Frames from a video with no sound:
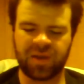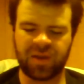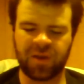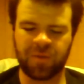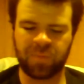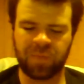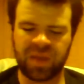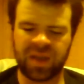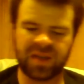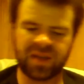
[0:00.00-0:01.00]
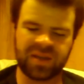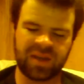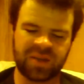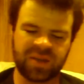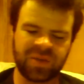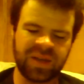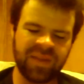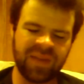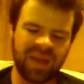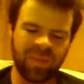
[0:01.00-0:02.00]
So I
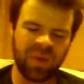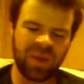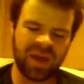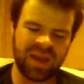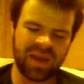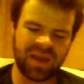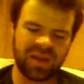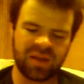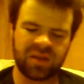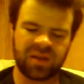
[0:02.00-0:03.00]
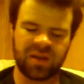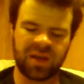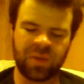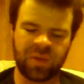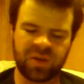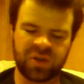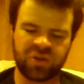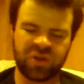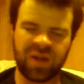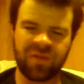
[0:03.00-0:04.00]
did that by I wanted to
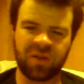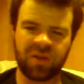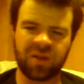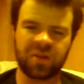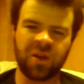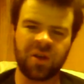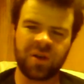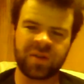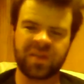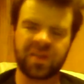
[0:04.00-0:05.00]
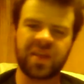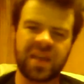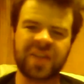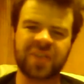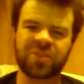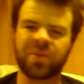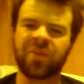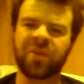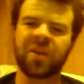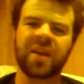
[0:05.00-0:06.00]
travel along the East
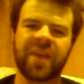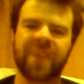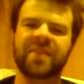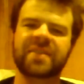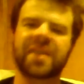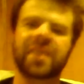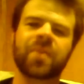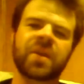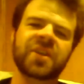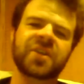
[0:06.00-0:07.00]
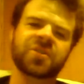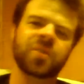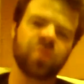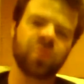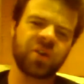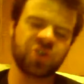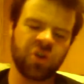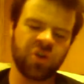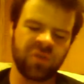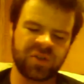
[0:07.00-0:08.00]
River and then take a pedestrian bridge
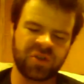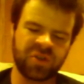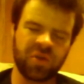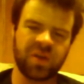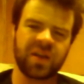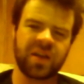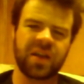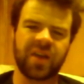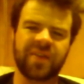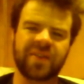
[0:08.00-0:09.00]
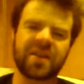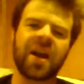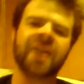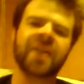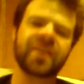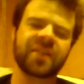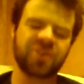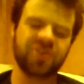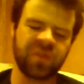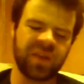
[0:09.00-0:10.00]
over to this island
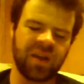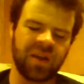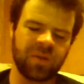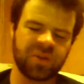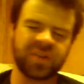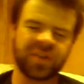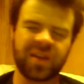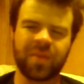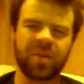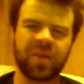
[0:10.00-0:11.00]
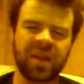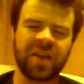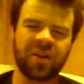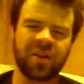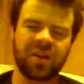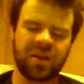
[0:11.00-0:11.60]
that's over there, which I'll tell you about later.